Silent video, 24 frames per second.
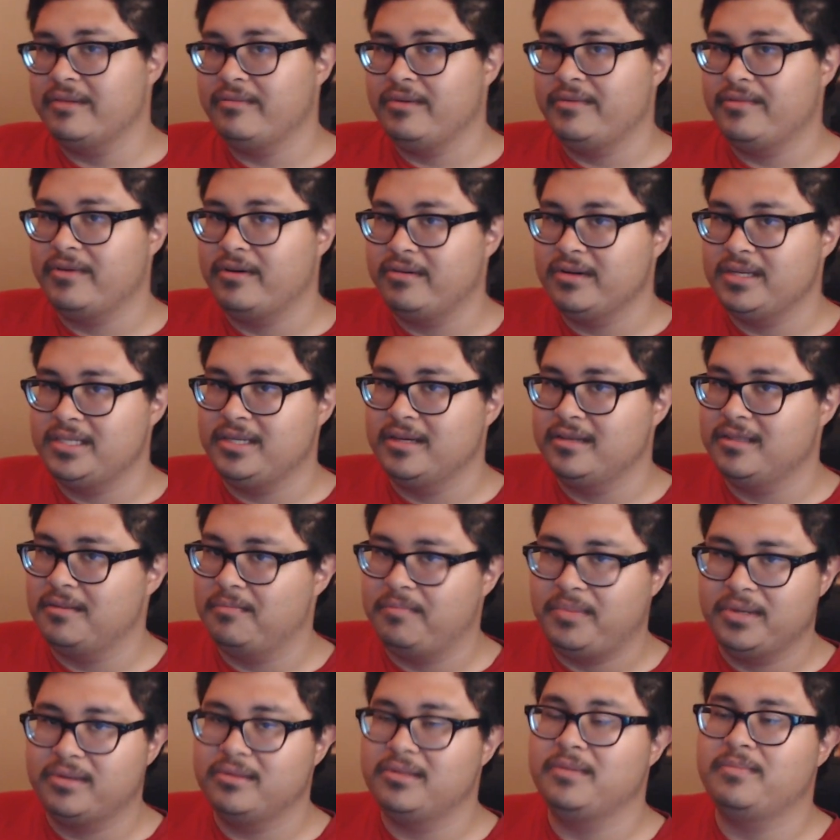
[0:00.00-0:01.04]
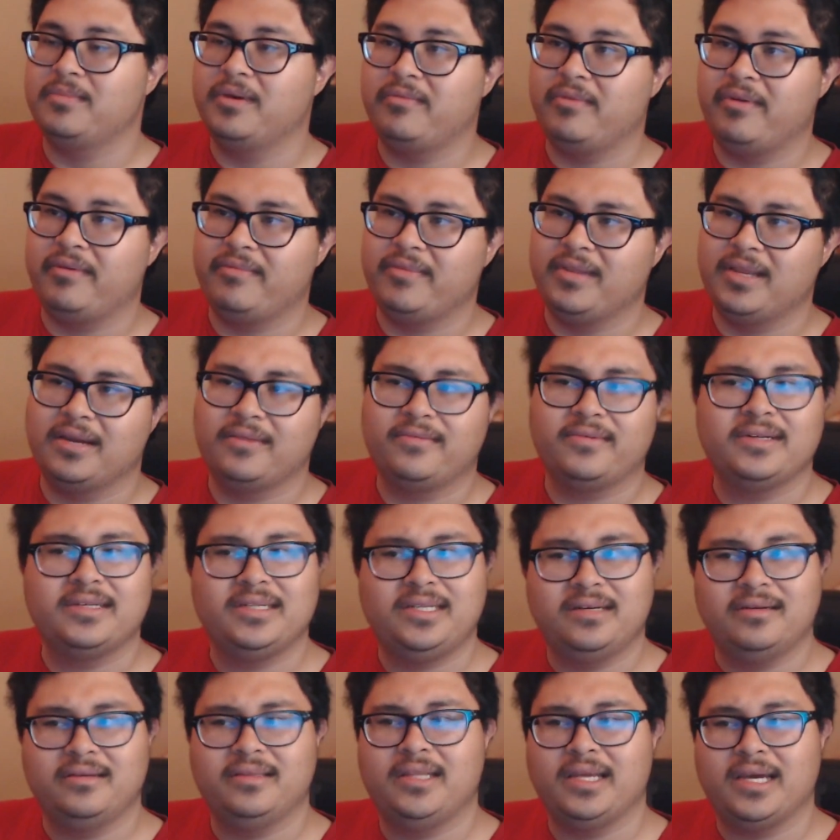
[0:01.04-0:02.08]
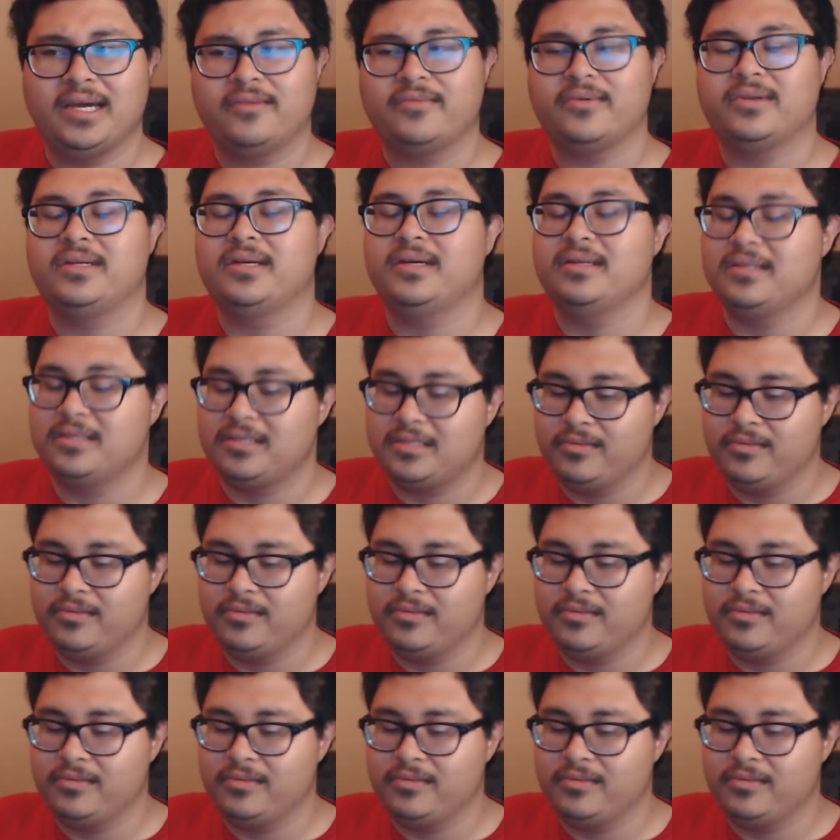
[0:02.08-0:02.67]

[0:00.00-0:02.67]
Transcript: We've always done the building, but we've never done the advertising,